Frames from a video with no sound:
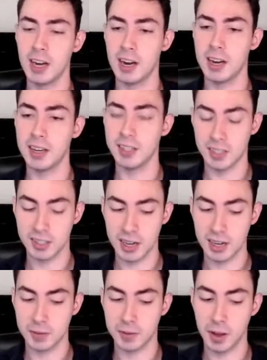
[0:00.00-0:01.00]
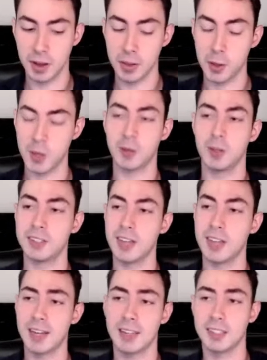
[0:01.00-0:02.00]
is kind of a theoretical
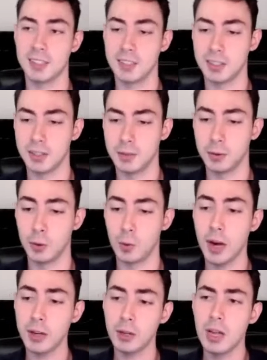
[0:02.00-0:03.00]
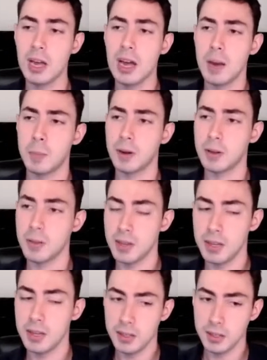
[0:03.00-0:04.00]
attack that's existed for a while, but
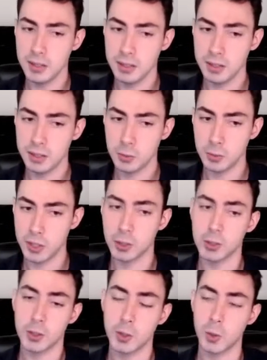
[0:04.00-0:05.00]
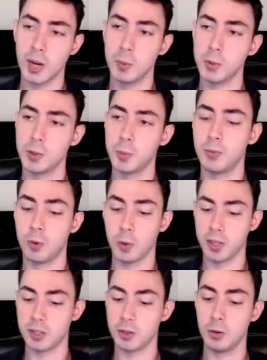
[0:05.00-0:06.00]
these researchers were able to perform
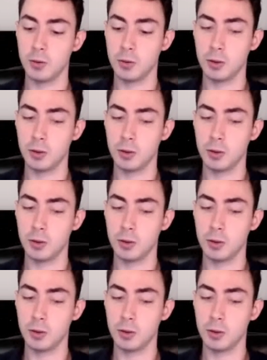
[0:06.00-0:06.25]
this over